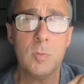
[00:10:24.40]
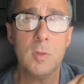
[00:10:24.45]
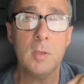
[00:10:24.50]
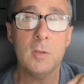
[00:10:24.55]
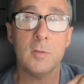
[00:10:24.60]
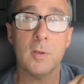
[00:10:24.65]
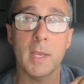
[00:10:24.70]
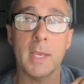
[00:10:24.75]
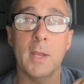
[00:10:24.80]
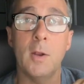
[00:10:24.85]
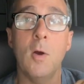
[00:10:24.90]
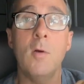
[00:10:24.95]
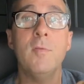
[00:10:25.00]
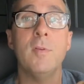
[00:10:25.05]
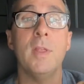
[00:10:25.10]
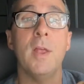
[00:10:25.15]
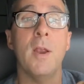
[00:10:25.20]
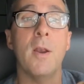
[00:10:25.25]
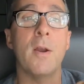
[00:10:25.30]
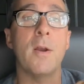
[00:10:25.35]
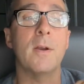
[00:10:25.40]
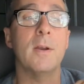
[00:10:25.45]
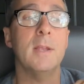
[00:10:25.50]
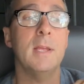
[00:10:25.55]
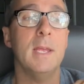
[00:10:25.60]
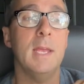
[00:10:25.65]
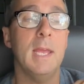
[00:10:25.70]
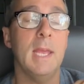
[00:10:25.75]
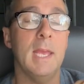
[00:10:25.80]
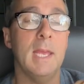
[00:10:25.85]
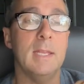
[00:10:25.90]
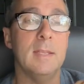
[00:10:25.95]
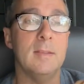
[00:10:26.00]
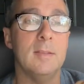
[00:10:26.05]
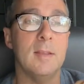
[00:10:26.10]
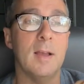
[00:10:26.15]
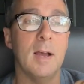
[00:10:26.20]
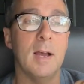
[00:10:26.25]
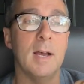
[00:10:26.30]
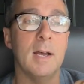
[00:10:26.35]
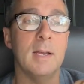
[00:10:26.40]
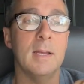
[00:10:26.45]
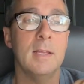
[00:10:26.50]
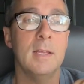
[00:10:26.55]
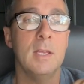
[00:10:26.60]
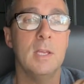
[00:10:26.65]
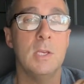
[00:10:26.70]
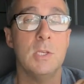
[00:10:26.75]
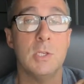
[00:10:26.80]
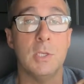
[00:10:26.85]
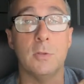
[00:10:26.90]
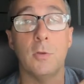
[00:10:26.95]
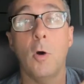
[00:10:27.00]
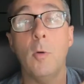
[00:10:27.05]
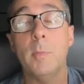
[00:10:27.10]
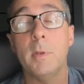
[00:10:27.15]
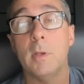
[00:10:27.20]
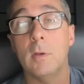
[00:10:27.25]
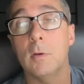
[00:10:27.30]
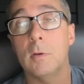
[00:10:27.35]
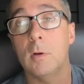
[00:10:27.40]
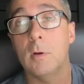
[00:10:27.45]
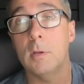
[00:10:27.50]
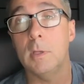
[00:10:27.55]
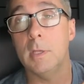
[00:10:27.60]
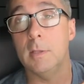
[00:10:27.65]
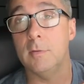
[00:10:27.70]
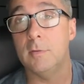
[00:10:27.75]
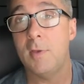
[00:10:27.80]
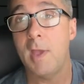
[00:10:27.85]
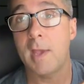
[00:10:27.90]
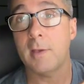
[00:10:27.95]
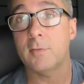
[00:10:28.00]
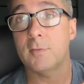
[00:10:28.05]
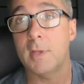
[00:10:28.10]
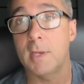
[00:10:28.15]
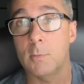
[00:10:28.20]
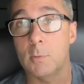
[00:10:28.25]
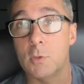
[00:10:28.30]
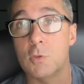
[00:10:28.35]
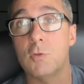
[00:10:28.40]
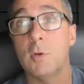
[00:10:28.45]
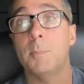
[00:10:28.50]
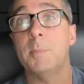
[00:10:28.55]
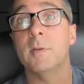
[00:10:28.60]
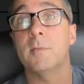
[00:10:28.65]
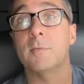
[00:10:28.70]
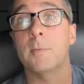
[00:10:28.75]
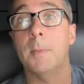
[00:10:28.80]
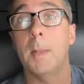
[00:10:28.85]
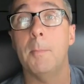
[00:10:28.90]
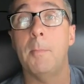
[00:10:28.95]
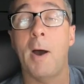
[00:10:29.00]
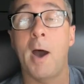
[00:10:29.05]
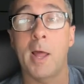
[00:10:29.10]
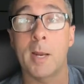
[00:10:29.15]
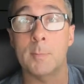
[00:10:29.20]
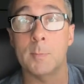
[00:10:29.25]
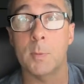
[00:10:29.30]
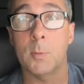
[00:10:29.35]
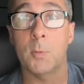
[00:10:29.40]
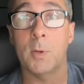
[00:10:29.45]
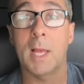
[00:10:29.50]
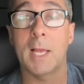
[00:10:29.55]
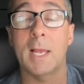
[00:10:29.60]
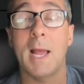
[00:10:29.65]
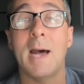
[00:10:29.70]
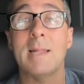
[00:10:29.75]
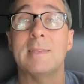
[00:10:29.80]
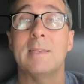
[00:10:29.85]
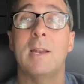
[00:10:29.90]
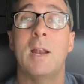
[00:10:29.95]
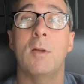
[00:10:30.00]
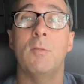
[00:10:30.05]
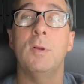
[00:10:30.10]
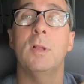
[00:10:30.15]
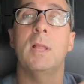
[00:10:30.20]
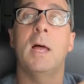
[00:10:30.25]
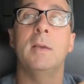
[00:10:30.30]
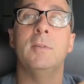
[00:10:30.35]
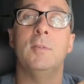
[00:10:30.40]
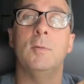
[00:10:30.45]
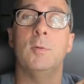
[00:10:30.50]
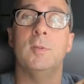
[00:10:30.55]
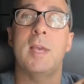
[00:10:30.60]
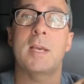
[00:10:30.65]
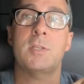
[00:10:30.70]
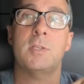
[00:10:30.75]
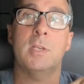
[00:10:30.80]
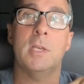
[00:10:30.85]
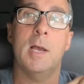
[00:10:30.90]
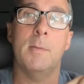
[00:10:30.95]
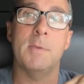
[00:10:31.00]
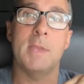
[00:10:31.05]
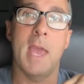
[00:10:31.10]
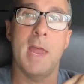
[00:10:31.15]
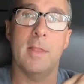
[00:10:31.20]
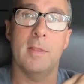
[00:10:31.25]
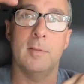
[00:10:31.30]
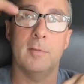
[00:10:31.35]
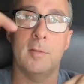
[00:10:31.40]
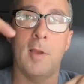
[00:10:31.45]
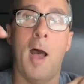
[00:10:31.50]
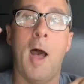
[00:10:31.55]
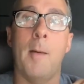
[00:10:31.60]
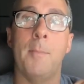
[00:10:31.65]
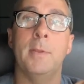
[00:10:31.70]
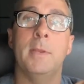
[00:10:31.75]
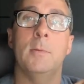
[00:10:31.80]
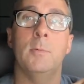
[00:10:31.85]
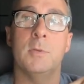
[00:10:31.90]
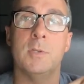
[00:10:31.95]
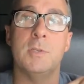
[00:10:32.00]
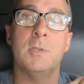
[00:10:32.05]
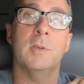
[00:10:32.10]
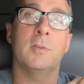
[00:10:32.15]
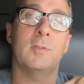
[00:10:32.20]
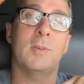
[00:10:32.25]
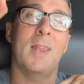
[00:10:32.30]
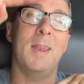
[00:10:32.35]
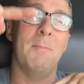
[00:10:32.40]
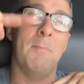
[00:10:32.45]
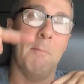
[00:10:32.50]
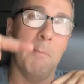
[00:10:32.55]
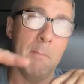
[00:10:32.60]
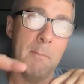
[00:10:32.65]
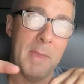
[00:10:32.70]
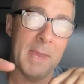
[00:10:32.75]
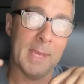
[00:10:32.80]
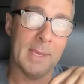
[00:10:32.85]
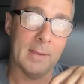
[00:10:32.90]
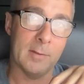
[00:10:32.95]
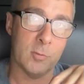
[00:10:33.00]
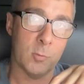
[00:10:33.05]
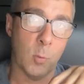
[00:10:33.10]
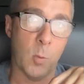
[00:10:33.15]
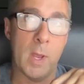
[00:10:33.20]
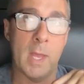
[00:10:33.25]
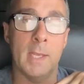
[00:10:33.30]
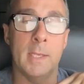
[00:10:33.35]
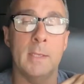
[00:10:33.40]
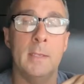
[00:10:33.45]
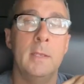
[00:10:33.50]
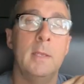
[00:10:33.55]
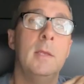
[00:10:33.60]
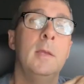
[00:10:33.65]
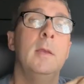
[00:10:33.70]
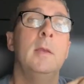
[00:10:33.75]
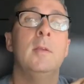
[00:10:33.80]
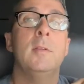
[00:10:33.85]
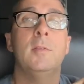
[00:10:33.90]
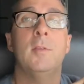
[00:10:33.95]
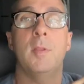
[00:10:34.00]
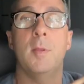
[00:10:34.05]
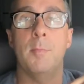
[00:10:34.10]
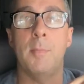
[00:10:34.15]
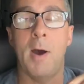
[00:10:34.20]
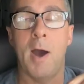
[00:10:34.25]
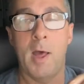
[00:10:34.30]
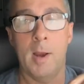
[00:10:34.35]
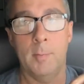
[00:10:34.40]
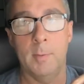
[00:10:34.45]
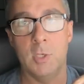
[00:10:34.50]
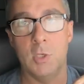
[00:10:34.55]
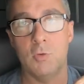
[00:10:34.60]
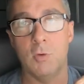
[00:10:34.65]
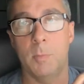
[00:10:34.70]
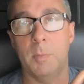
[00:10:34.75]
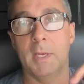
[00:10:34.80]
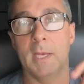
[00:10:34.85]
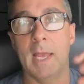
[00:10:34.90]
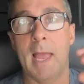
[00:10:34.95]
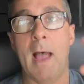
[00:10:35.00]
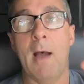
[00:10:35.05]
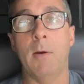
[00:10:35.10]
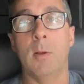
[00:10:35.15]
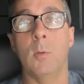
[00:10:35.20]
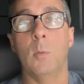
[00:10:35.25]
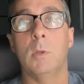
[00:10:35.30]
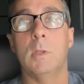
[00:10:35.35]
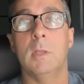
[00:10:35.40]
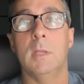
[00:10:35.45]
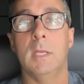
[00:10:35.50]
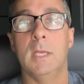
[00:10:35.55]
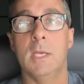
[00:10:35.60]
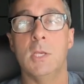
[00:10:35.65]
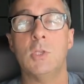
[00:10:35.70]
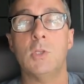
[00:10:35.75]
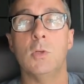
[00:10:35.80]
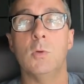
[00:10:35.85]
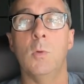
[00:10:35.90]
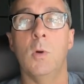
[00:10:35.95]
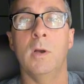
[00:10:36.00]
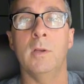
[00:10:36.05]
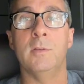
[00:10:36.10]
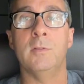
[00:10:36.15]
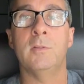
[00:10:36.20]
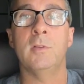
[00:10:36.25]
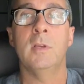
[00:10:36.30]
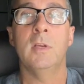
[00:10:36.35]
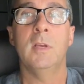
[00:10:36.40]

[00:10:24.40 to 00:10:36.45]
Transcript: So I get over there and she told me in text that it was dripping from the bottom. But when I got there, I realized it was actually coming out of the top and it was just kind of making its way to the bottom and dripping out. And what the issue was